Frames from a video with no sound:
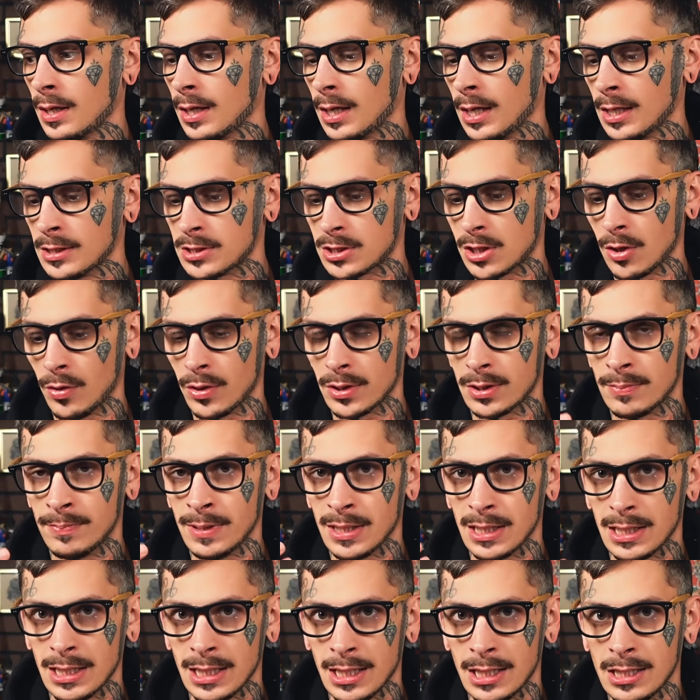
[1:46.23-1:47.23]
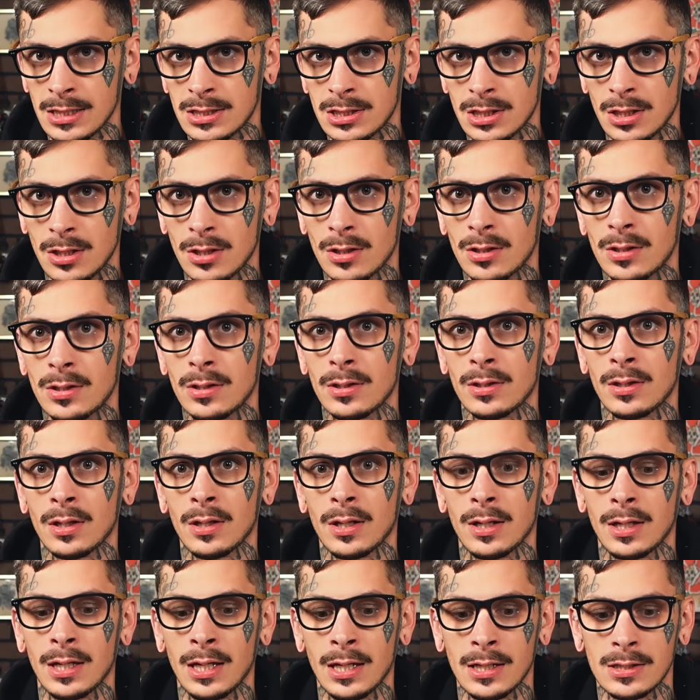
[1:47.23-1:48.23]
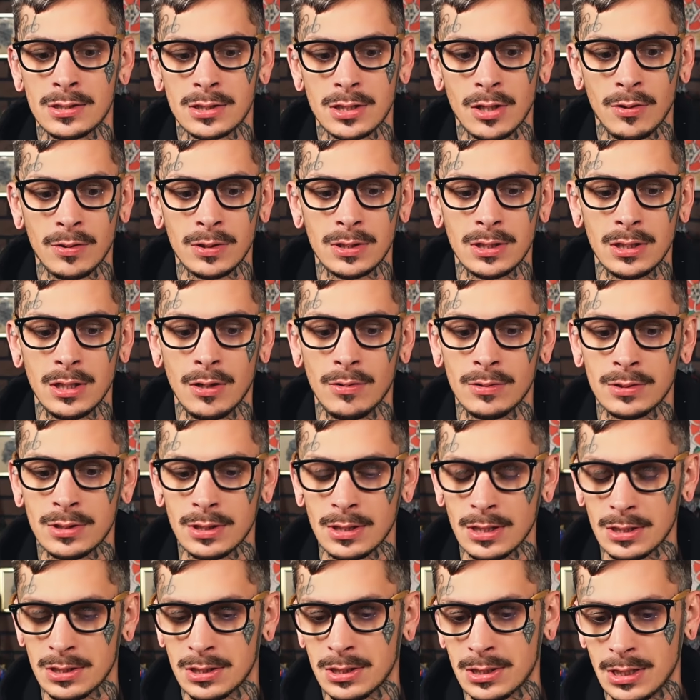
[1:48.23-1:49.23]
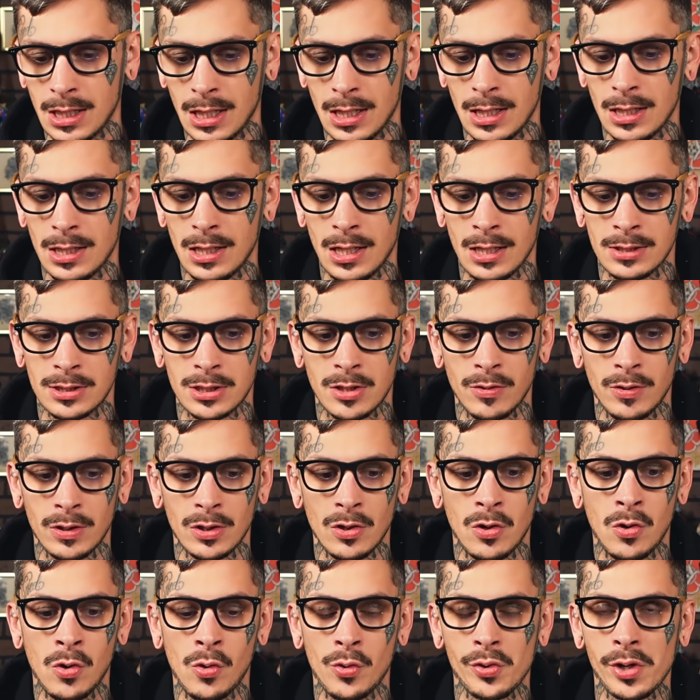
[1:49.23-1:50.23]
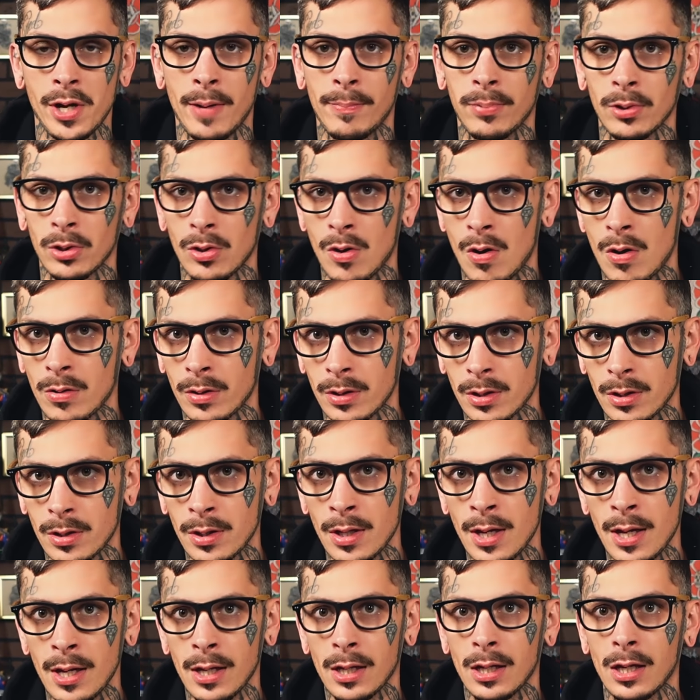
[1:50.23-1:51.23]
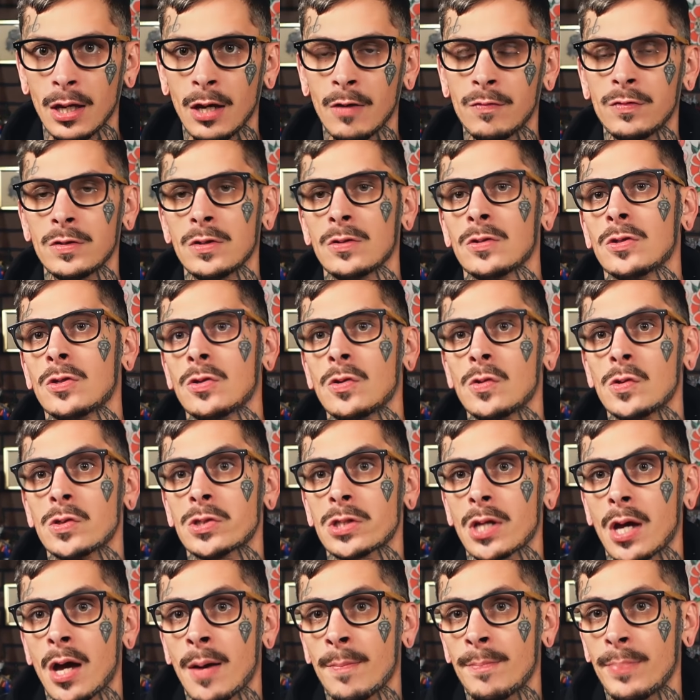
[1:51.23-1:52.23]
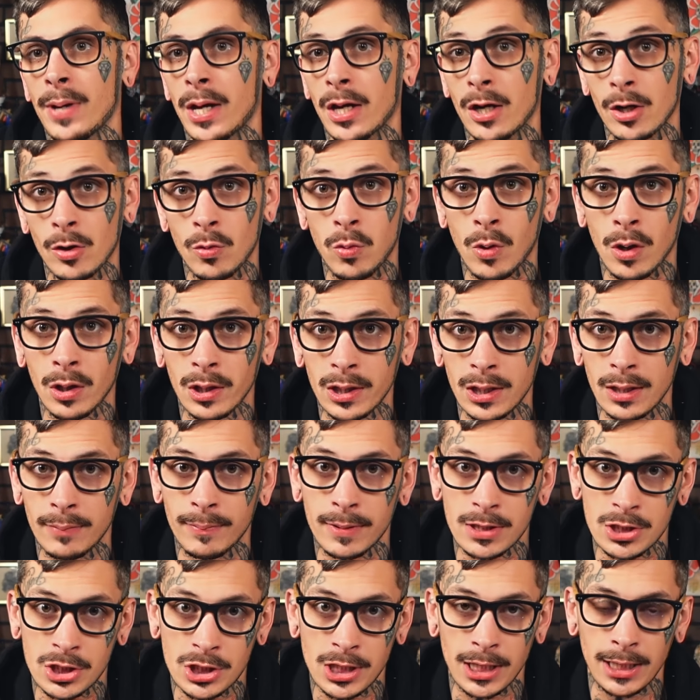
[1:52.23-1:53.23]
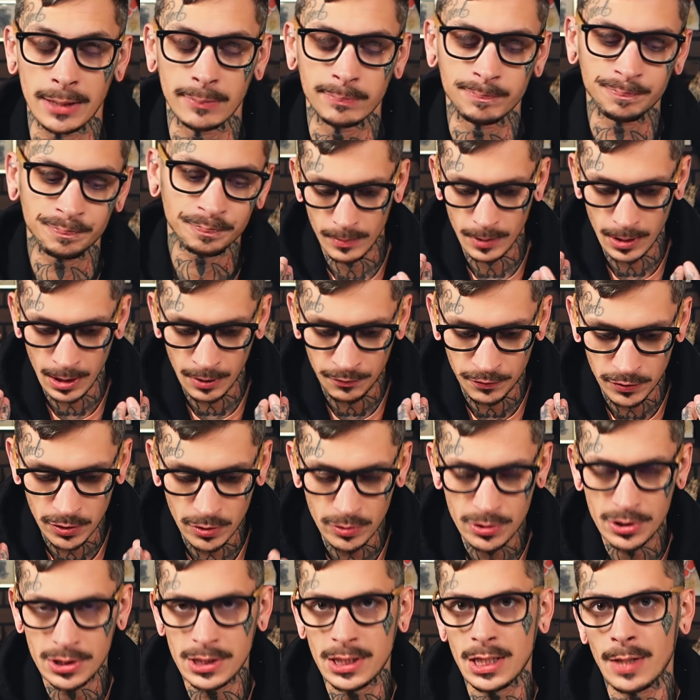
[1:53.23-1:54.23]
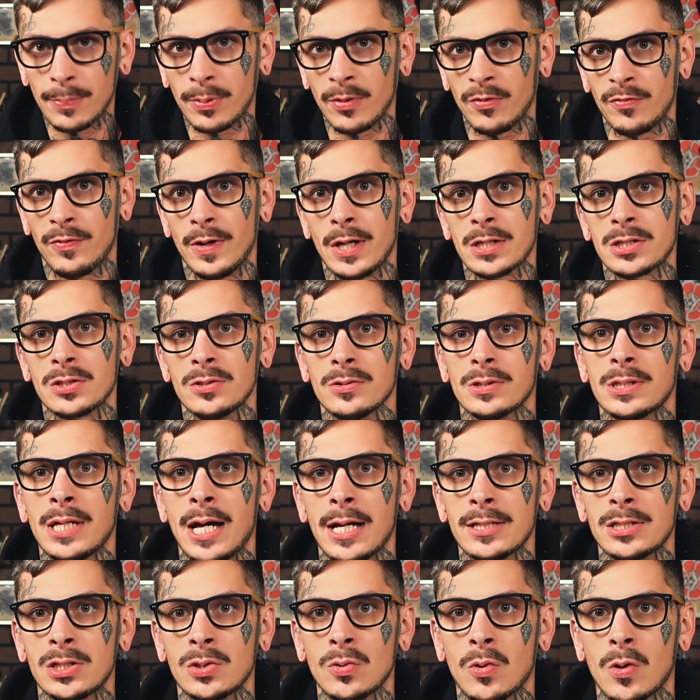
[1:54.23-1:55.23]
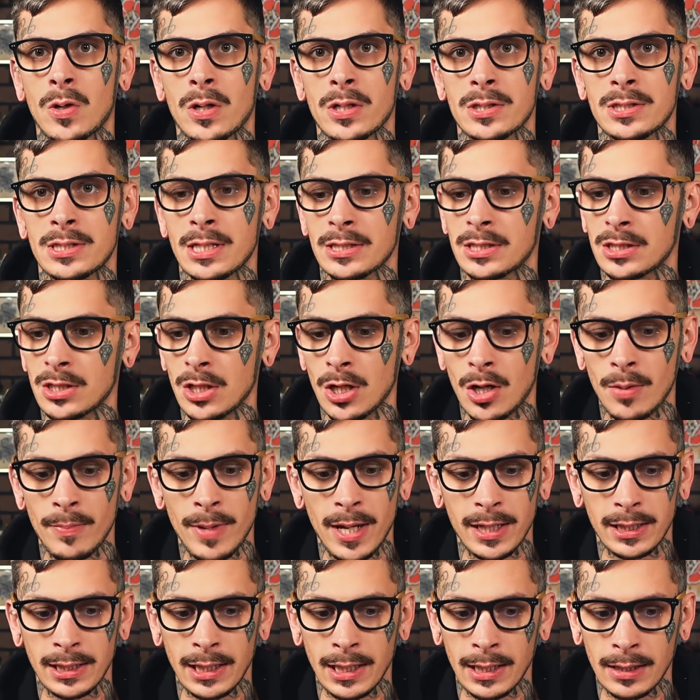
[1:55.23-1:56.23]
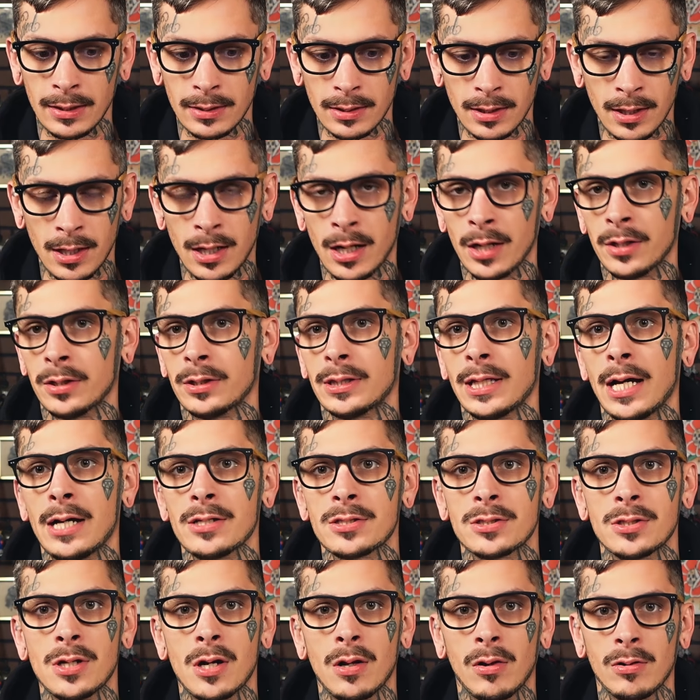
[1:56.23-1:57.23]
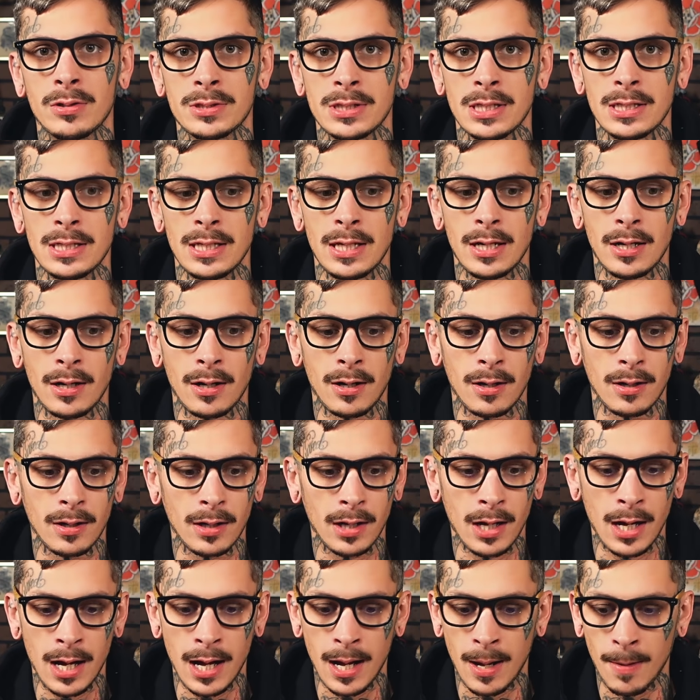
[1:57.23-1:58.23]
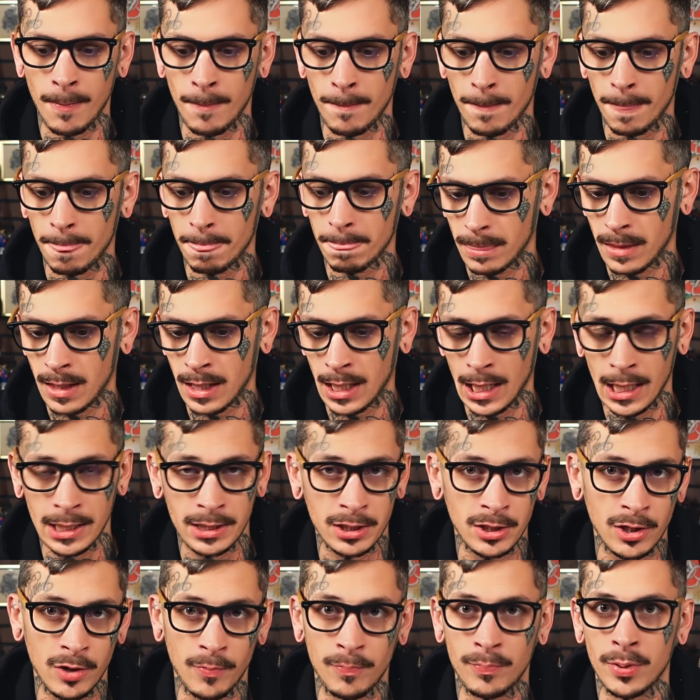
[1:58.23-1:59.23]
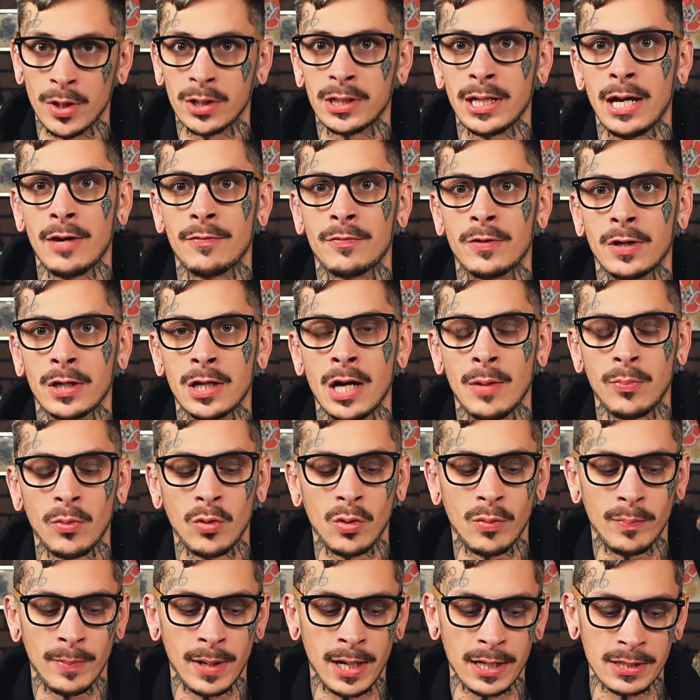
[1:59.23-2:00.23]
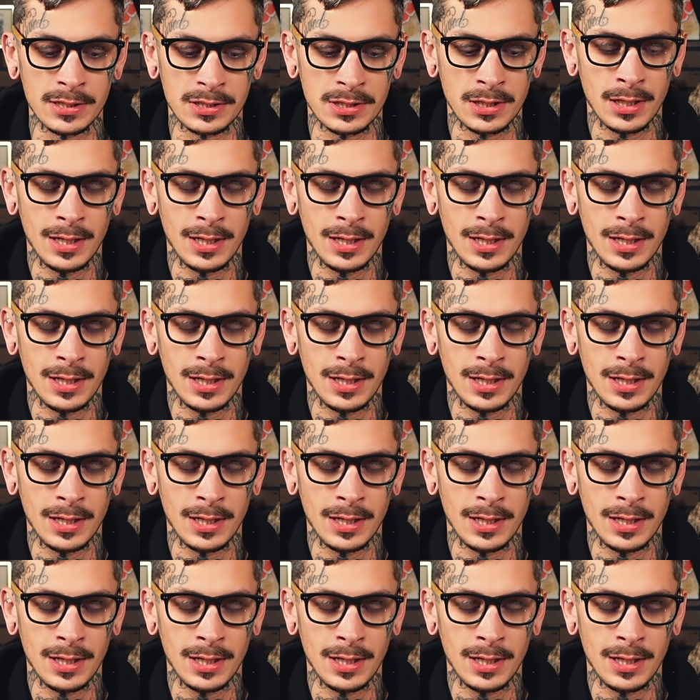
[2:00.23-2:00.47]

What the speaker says: It's going to be easier. The ink's going to go into the skin. It's going to hold up longer if you use a better quality machine. If you see a professional tattoo artist that's, making $100,000 a year, and, booked out for a couple of months,